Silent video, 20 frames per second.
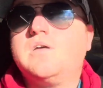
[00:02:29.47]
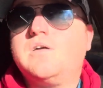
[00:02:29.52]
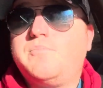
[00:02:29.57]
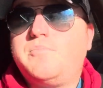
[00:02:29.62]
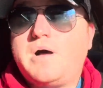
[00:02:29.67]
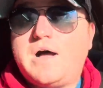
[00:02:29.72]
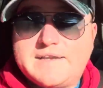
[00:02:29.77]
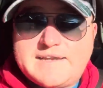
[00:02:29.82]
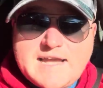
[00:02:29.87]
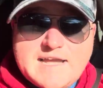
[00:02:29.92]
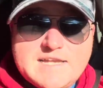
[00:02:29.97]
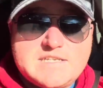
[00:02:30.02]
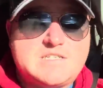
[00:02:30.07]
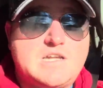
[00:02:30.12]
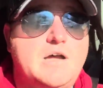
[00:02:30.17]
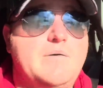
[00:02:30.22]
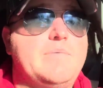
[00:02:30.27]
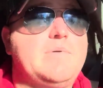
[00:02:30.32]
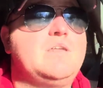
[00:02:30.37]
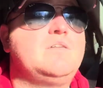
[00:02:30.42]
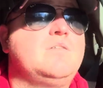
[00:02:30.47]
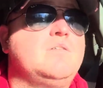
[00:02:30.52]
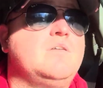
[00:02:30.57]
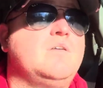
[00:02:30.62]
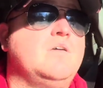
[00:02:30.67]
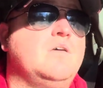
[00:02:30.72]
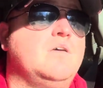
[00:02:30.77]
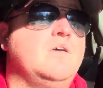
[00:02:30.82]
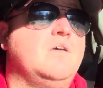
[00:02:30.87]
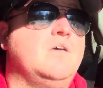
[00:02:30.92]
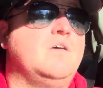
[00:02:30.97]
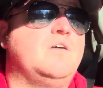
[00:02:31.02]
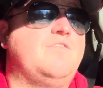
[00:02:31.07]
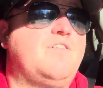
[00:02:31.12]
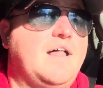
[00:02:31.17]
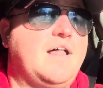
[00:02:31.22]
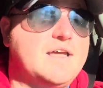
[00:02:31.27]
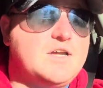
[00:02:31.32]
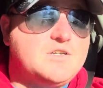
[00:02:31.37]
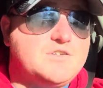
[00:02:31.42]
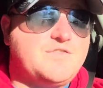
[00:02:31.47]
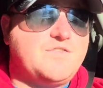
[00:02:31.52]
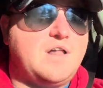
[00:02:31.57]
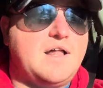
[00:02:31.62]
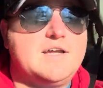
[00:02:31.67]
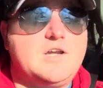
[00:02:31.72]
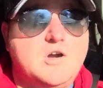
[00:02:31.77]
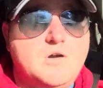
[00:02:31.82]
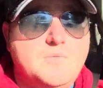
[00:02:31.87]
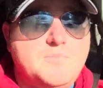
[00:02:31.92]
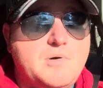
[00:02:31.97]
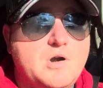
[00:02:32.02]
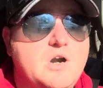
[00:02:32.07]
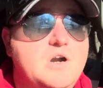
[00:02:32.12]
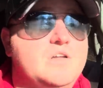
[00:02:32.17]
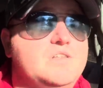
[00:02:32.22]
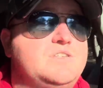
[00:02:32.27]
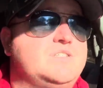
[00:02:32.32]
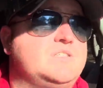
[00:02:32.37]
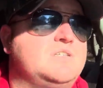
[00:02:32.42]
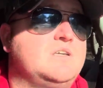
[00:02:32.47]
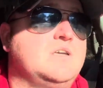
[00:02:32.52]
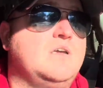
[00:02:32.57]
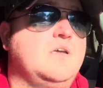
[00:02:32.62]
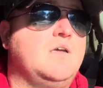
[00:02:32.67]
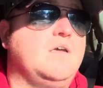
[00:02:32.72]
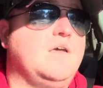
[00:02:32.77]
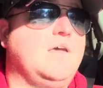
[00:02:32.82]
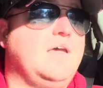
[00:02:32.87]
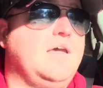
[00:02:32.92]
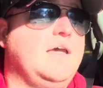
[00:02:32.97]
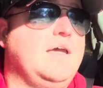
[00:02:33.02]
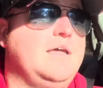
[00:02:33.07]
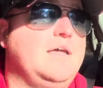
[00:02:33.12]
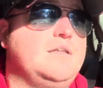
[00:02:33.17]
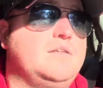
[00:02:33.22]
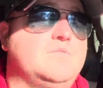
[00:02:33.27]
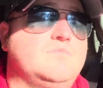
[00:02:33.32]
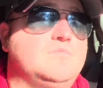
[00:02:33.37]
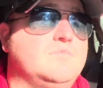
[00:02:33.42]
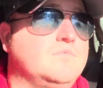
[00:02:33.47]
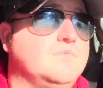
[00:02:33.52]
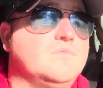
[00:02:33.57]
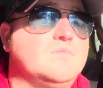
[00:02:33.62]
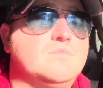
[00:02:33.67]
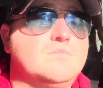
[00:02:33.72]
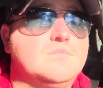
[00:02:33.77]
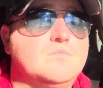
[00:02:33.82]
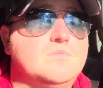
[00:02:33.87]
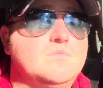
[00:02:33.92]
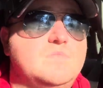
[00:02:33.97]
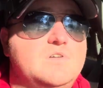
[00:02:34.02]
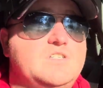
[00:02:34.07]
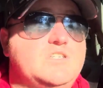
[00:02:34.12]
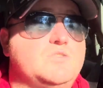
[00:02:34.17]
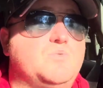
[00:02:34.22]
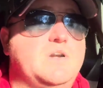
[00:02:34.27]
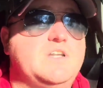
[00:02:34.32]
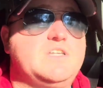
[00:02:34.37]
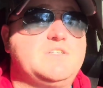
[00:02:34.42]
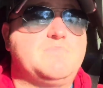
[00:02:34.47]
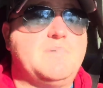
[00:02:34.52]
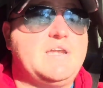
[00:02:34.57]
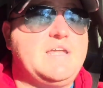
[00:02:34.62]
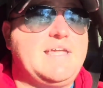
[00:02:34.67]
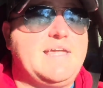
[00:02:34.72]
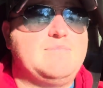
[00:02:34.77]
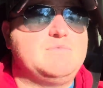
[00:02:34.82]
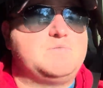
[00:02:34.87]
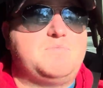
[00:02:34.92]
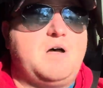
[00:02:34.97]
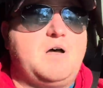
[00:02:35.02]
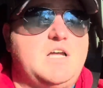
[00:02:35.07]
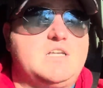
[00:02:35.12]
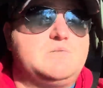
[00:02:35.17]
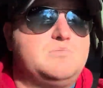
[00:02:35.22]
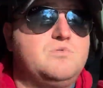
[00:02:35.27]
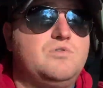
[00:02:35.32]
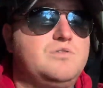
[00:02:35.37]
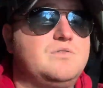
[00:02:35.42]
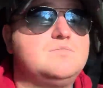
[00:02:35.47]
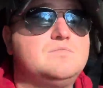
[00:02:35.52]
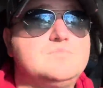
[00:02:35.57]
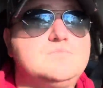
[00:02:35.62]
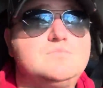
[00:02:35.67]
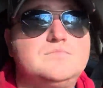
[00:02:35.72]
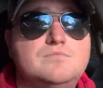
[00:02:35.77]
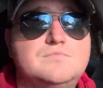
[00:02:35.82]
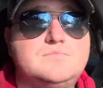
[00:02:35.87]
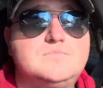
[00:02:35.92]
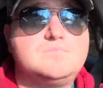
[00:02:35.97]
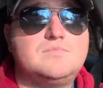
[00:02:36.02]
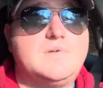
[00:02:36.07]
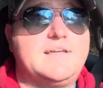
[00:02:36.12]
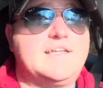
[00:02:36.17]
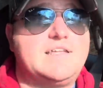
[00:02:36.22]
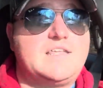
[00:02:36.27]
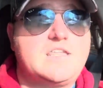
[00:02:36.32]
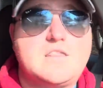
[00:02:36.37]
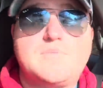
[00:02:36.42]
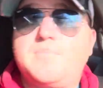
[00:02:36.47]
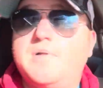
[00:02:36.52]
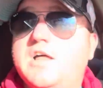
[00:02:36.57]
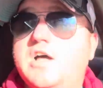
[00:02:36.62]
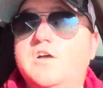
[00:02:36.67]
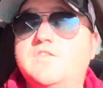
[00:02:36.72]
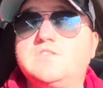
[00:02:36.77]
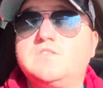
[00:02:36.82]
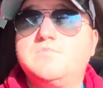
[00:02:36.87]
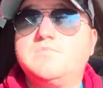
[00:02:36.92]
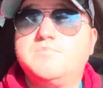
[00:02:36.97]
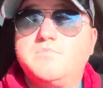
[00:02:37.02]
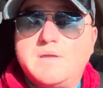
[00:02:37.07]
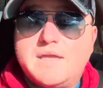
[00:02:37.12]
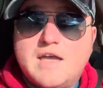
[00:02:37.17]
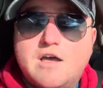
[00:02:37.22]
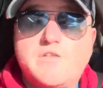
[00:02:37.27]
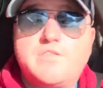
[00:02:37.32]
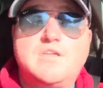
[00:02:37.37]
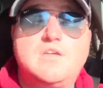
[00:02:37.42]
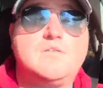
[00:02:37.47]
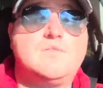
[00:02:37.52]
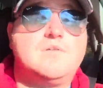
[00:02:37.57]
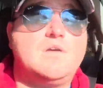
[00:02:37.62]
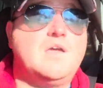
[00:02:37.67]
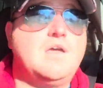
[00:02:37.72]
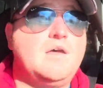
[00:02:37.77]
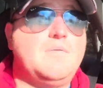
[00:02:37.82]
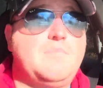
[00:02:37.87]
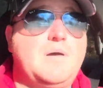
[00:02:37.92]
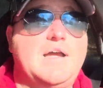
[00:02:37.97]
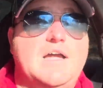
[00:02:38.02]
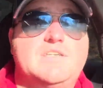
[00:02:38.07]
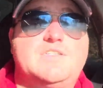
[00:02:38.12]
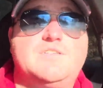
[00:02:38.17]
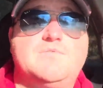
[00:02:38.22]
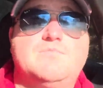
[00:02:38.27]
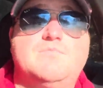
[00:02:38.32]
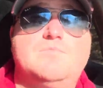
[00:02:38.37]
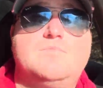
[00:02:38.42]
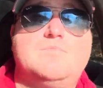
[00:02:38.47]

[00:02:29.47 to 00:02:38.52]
podcast coming, fly goes fly, go birds, and let's just win as many games as possible and get to the playoffs, be healthy. Bye guys.